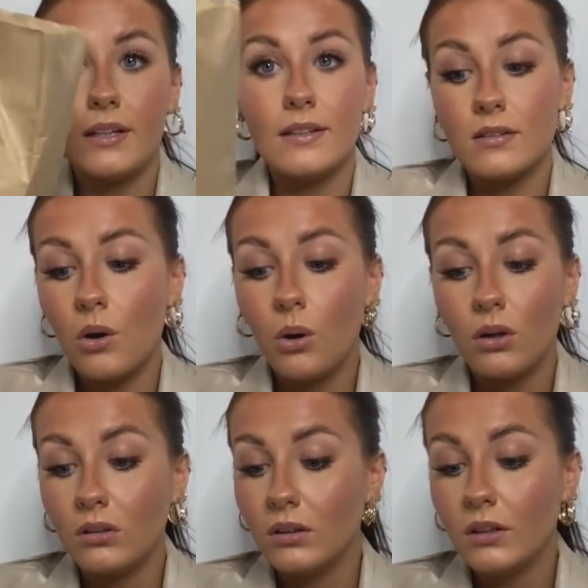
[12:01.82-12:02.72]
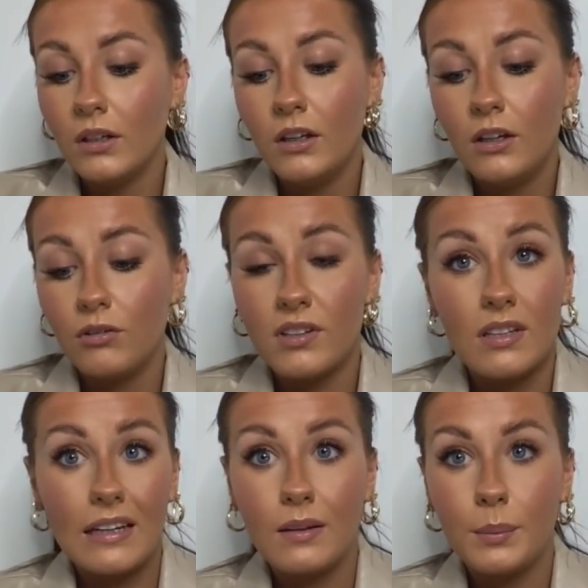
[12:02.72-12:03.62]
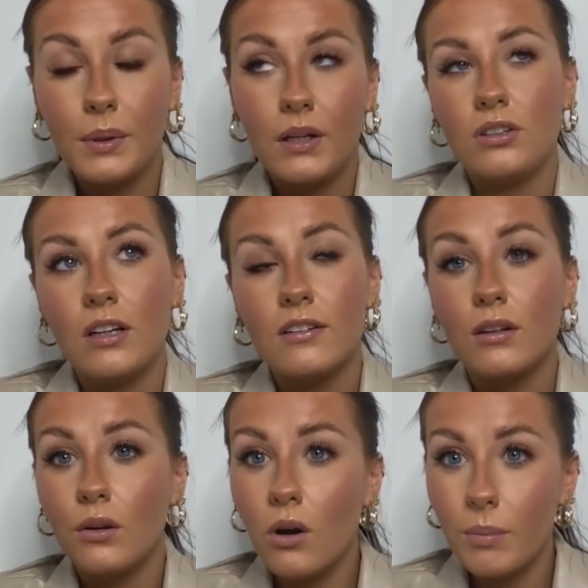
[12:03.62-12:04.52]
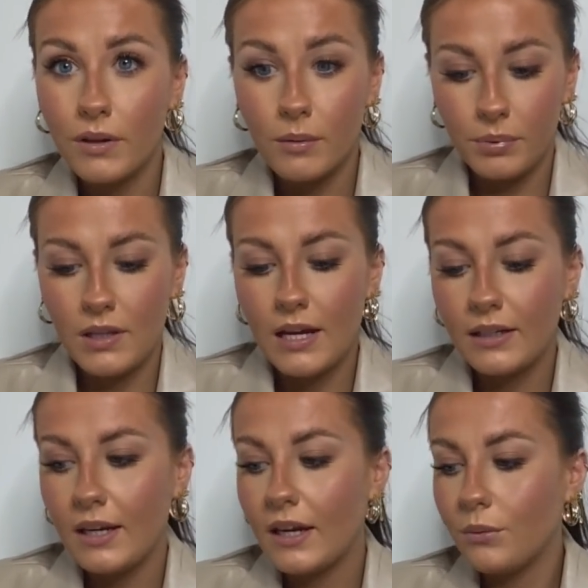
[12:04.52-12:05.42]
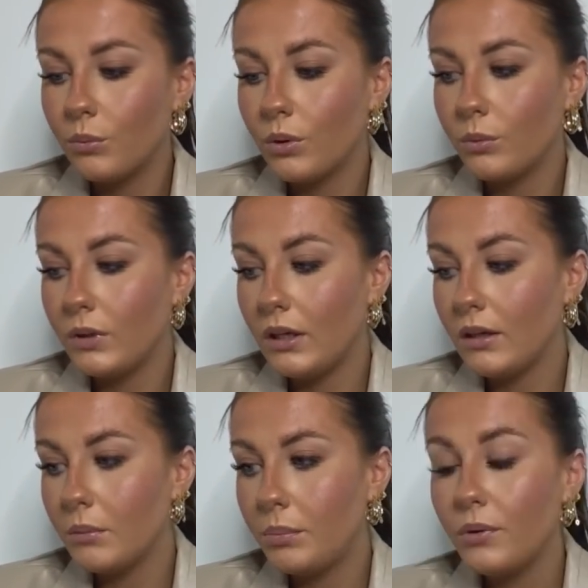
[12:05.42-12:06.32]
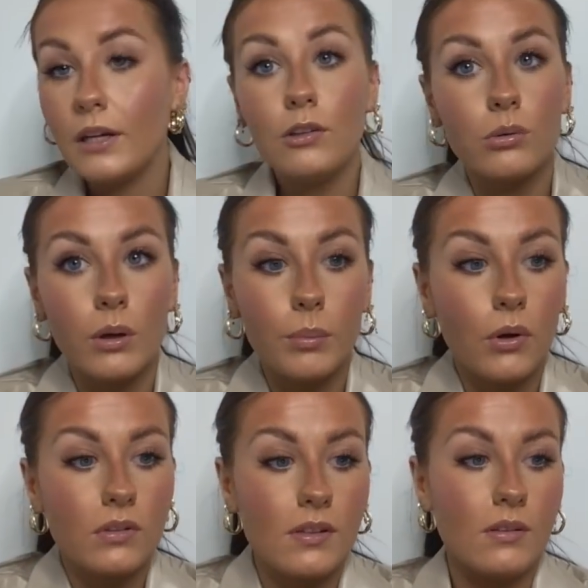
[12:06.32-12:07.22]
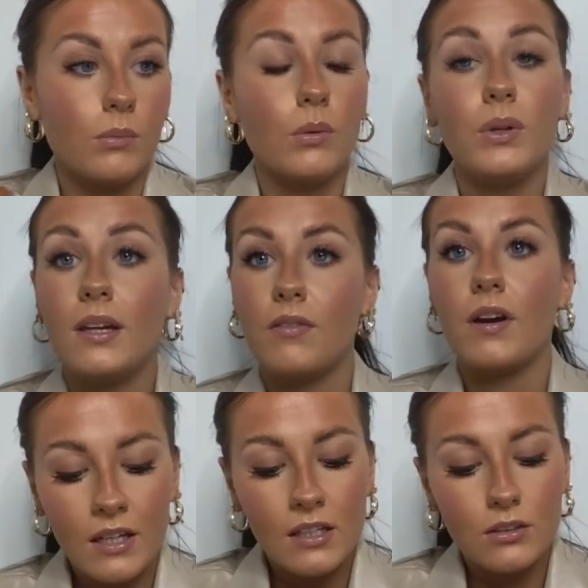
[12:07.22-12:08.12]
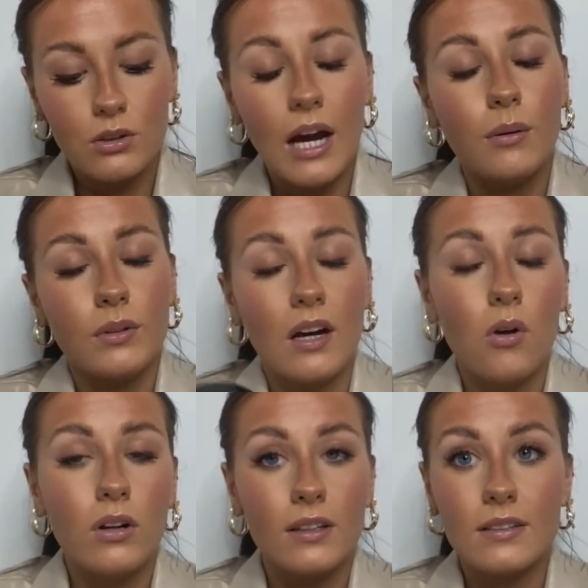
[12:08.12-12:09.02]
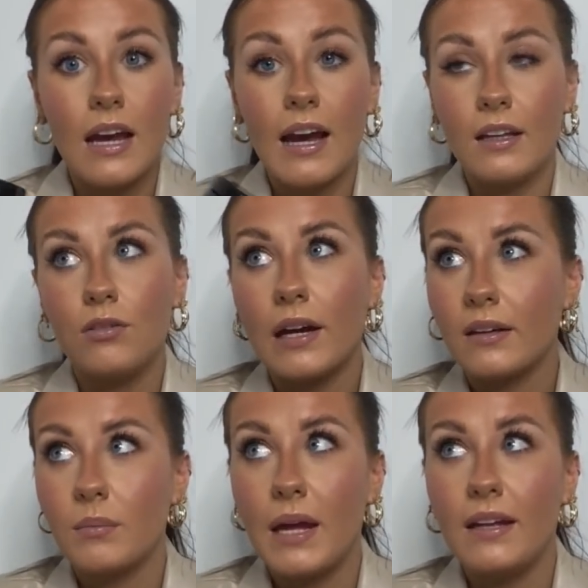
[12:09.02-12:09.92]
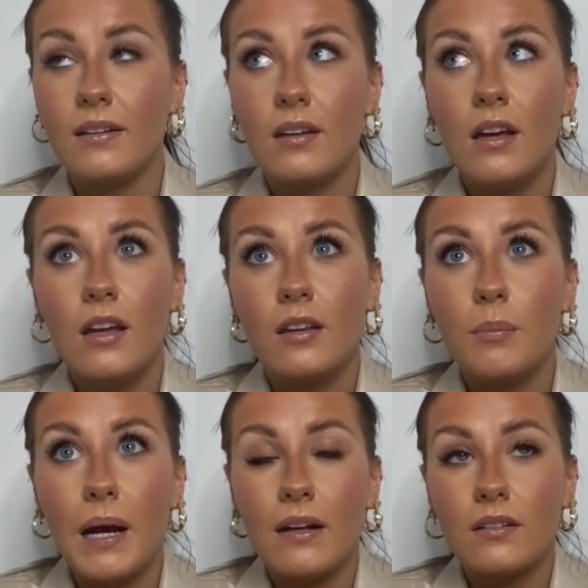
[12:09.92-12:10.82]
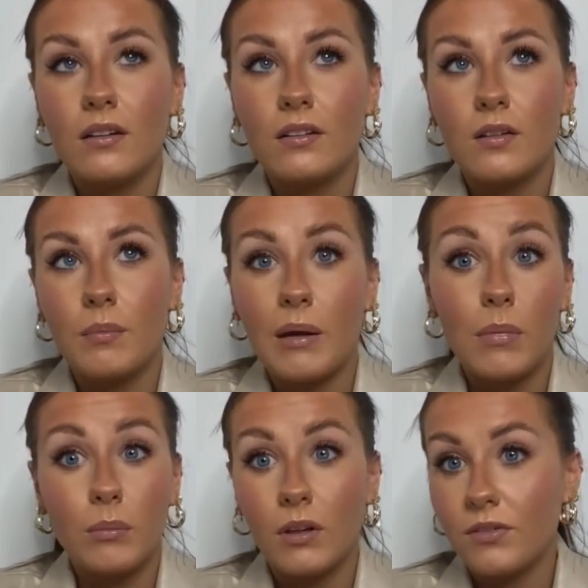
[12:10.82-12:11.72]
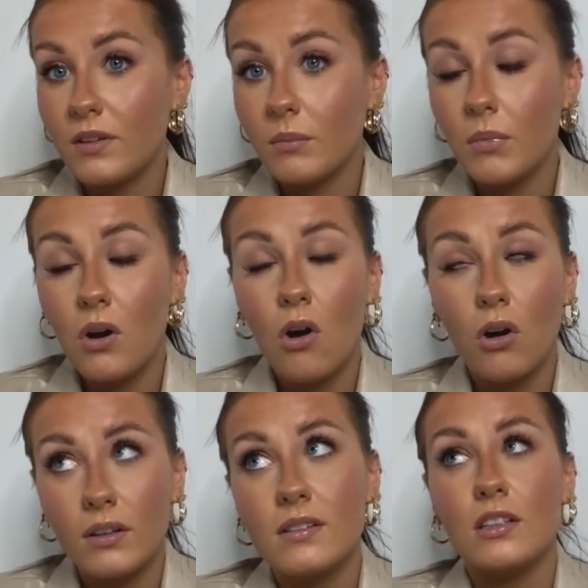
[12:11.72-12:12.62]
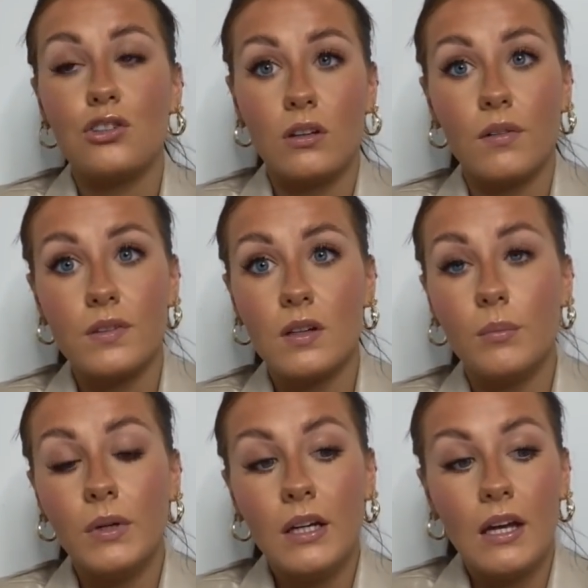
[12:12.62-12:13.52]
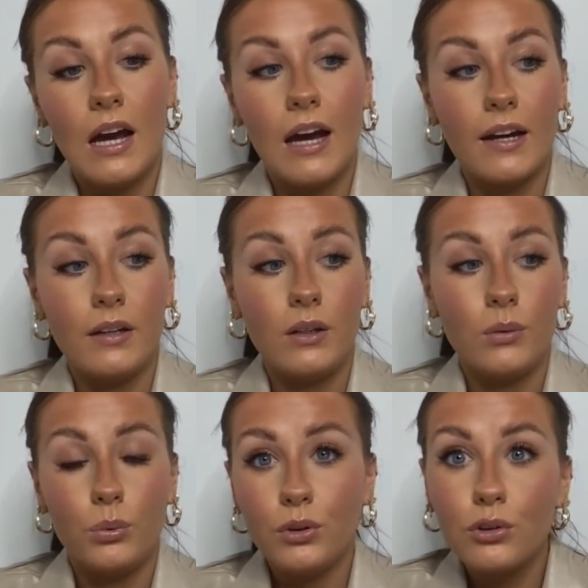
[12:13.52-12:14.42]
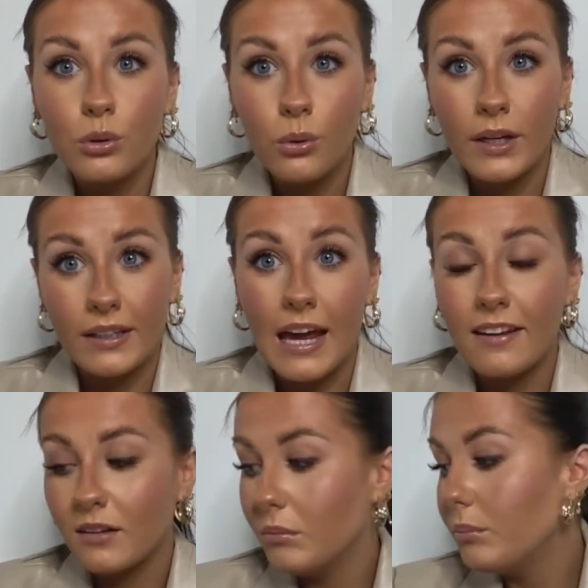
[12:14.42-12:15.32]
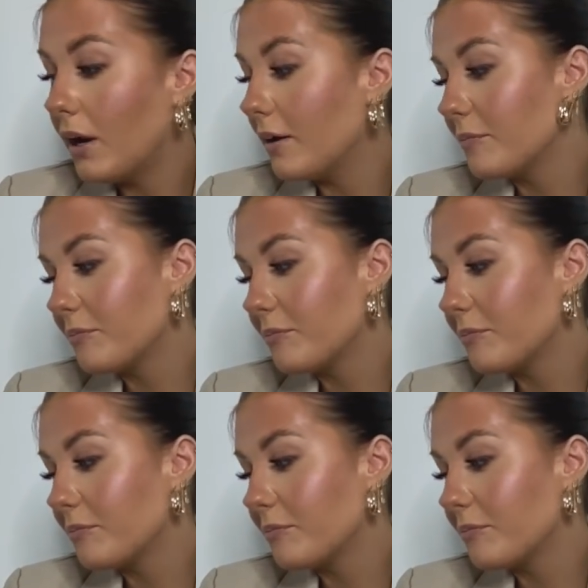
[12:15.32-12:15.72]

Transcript: is all recyclable. There's a lot about the planet and what we put into our bodies and what we give out. So I would honestly highly recommend the bath salts. My mum loves them. Honestly, she loves them. I would go and get them, but